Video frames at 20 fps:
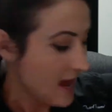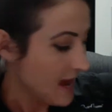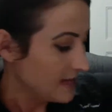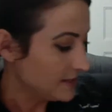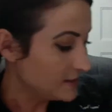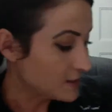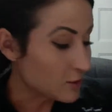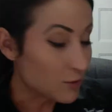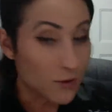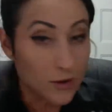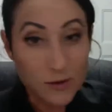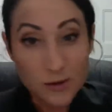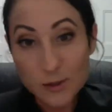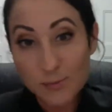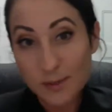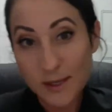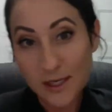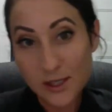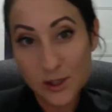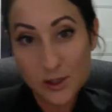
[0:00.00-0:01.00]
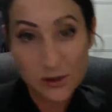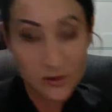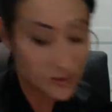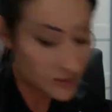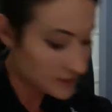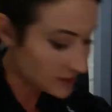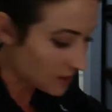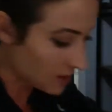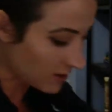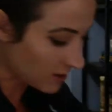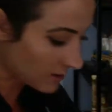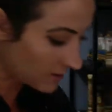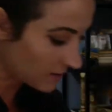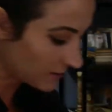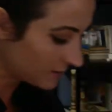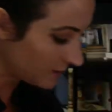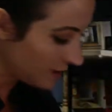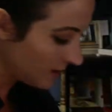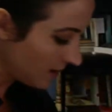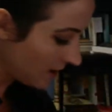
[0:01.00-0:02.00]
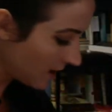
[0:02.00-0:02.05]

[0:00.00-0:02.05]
And so those pictures are